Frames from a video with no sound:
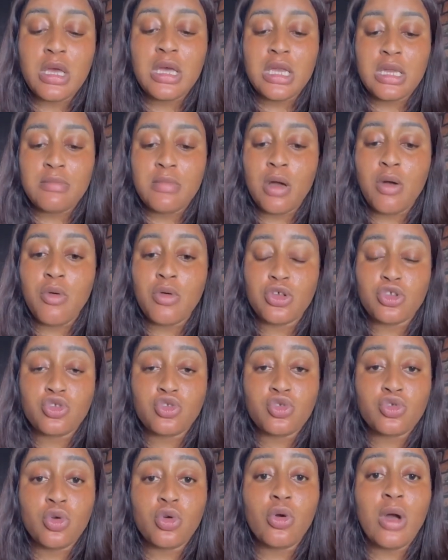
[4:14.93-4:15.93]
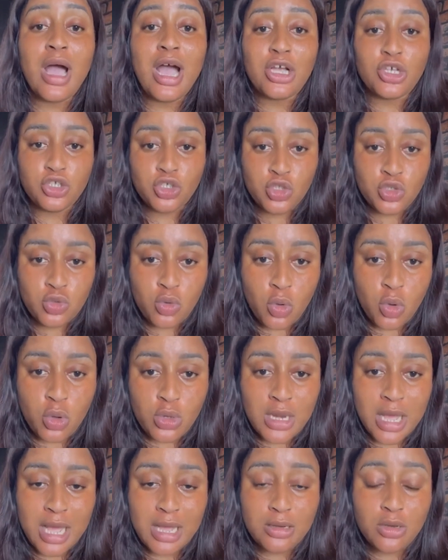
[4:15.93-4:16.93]
Man was so
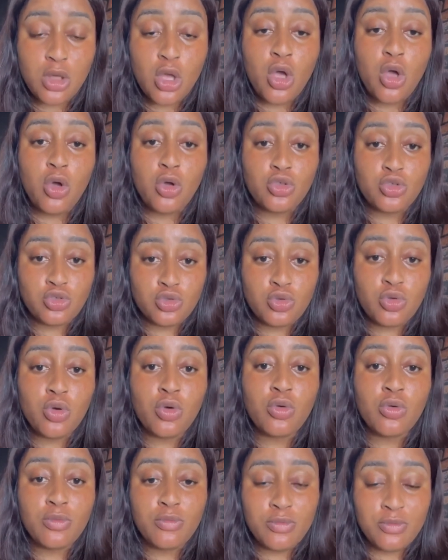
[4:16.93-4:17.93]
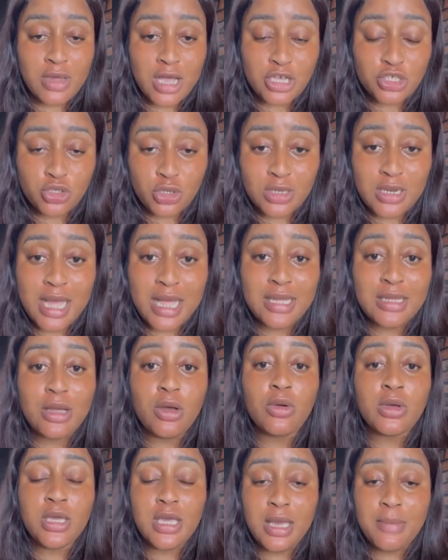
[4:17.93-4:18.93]
assured and so reassured that,
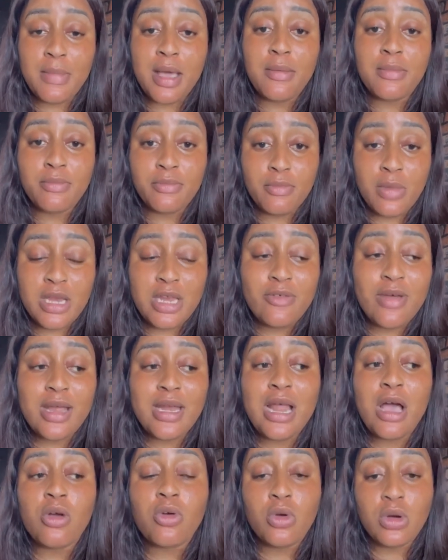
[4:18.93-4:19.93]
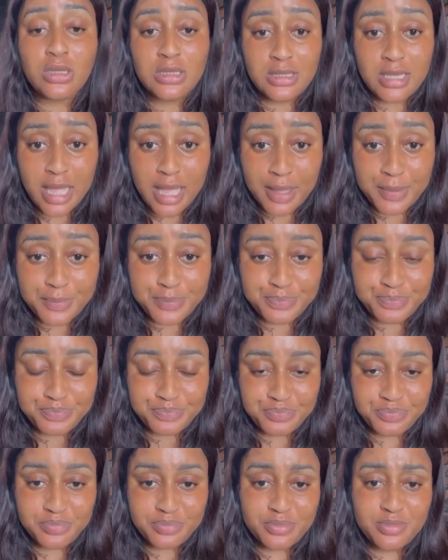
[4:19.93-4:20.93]
okay, when he right now got there,
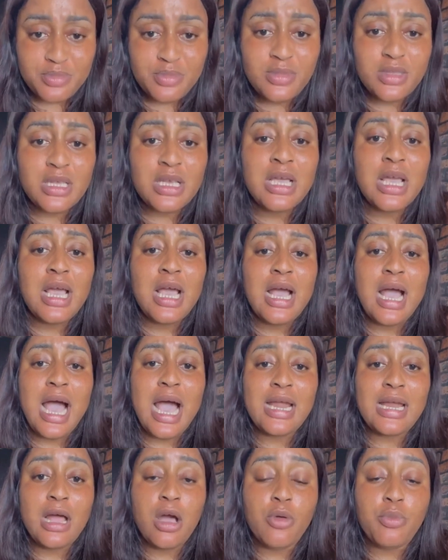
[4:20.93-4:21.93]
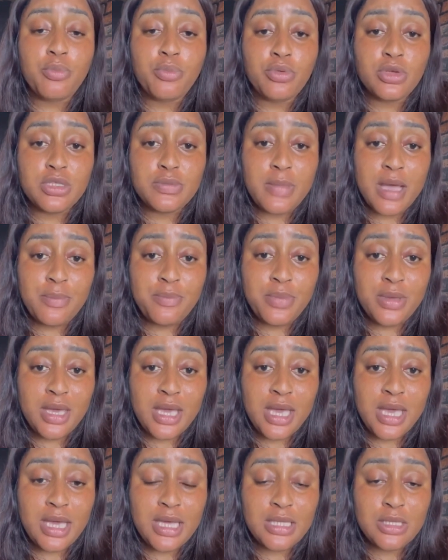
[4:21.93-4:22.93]
I now put my PA
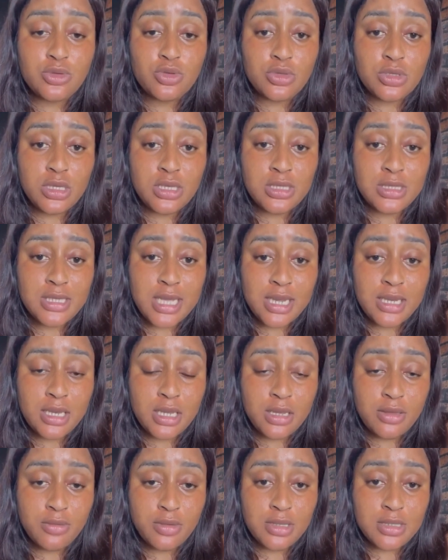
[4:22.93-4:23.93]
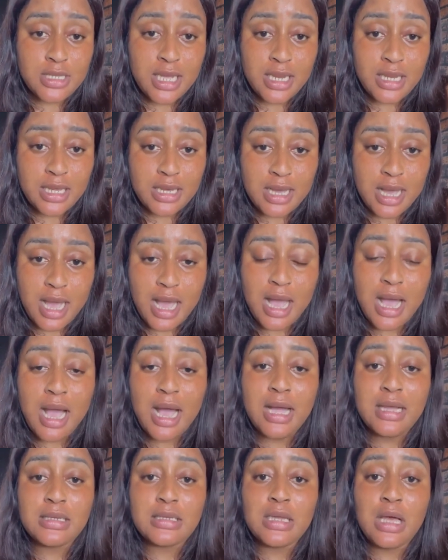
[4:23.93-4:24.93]
inside the car,
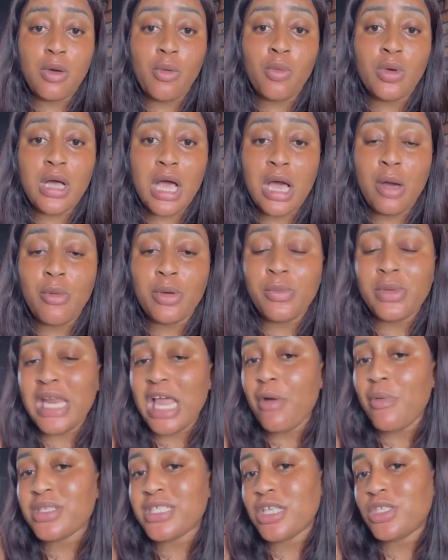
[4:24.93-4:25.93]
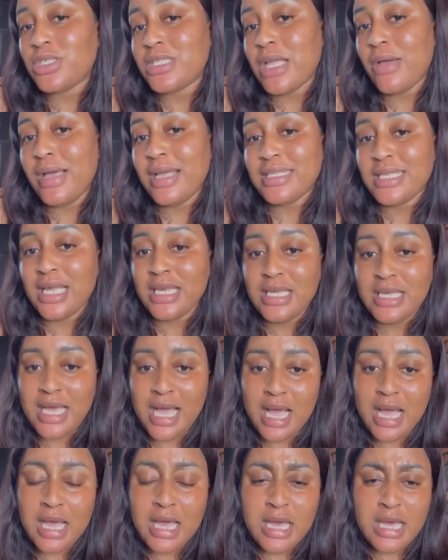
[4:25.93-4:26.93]
and when I wanted to now enter the
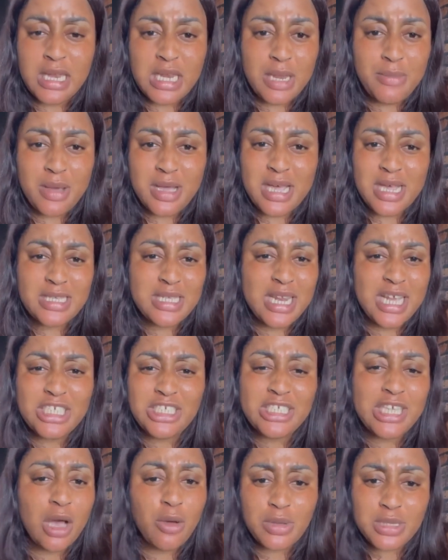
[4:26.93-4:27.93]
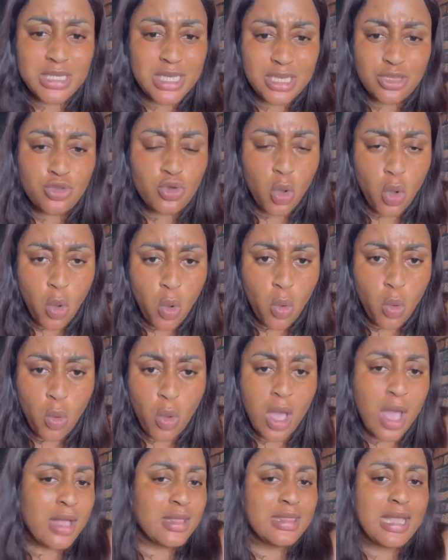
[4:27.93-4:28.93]
car, the man started shouting, no,
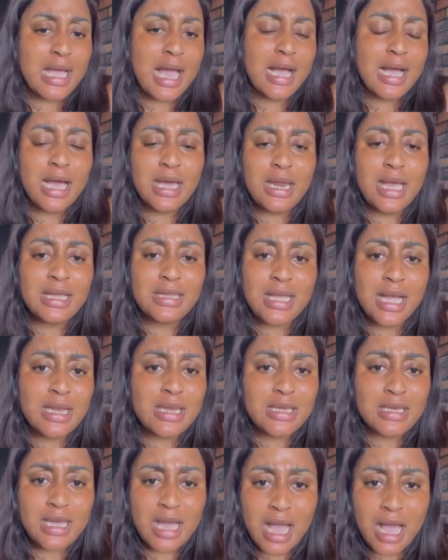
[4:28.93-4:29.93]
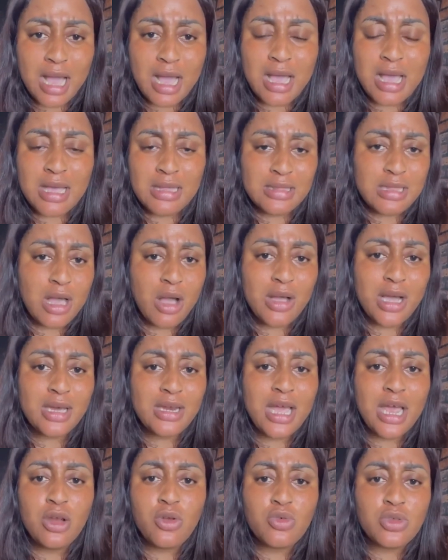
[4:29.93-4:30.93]
that I can't enter the car. That how can
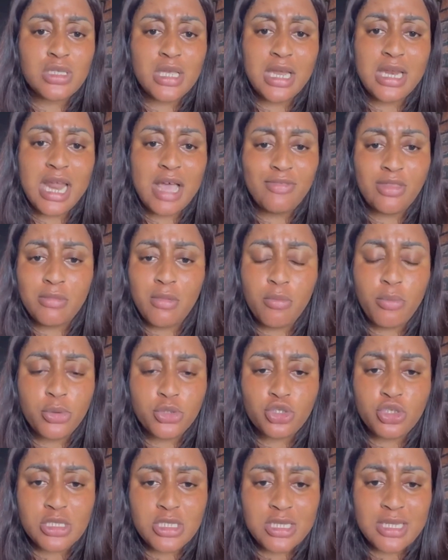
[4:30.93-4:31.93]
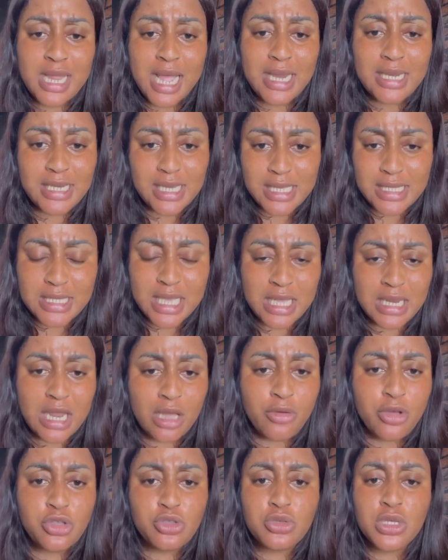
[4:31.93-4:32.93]
I lose a lifetime opportunity like this? They're
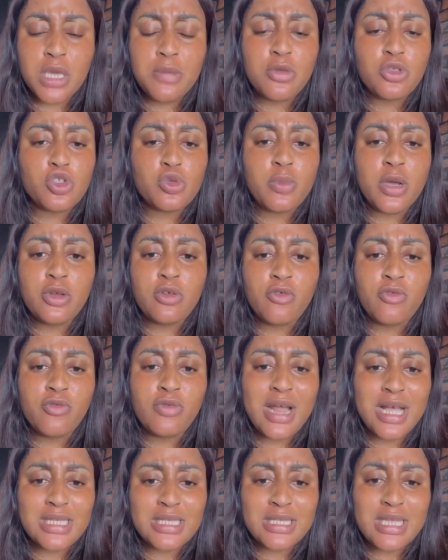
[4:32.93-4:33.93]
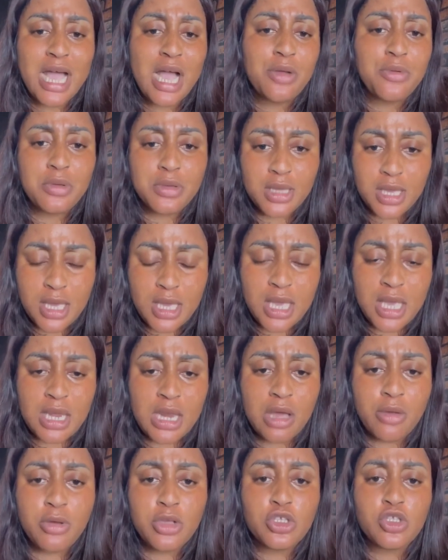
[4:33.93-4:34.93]
going to give me 2-bedroom flat in Agungi.
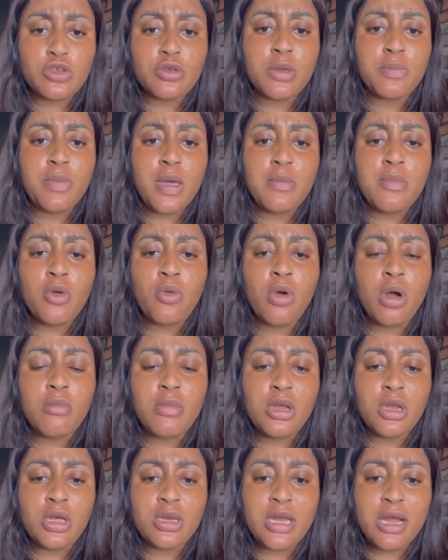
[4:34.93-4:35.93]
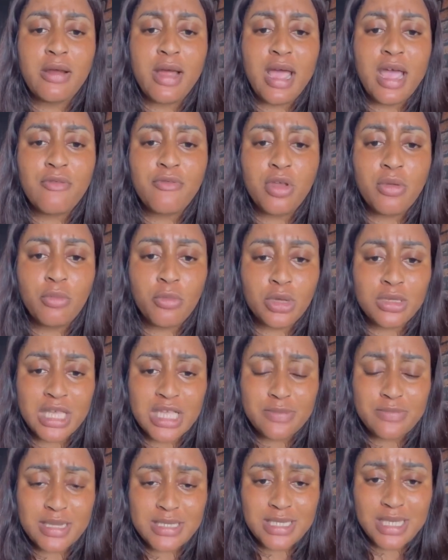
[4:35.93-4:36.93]
They're going to pay me 1 million naira every month
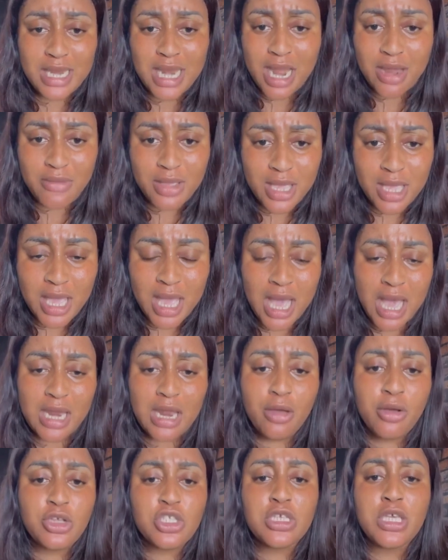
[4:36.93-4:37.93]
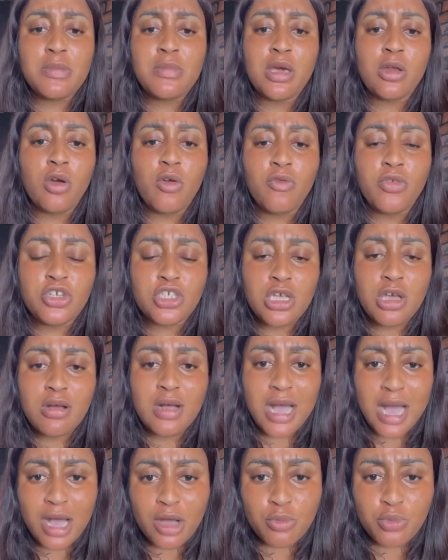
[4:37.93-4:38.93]
as my salary, and they're going to give me an official
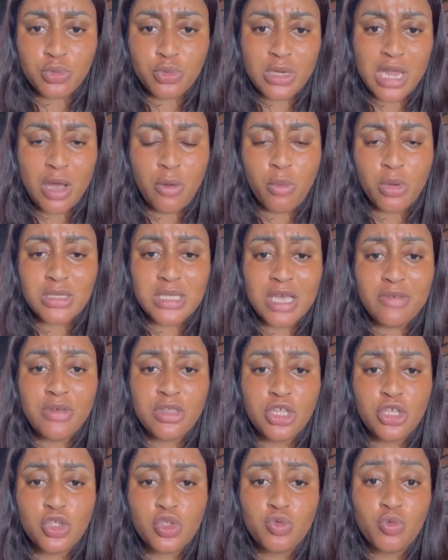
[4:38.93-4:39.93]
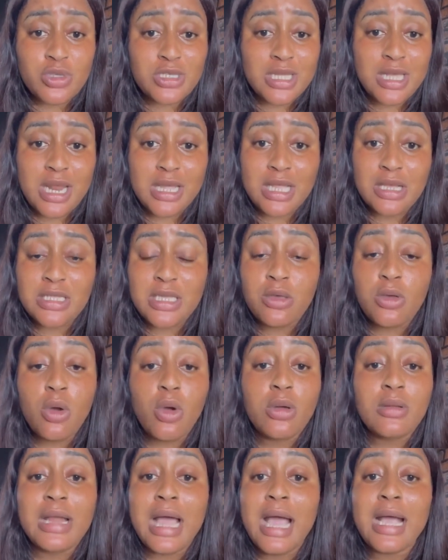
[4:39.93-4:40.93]
car. Would I want everything to waste that? I said,
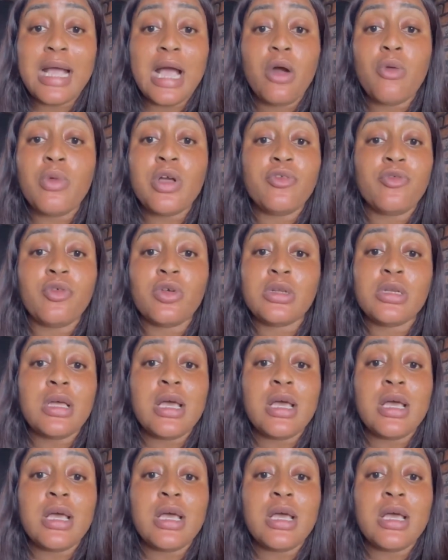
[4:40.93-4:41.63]
I can wait for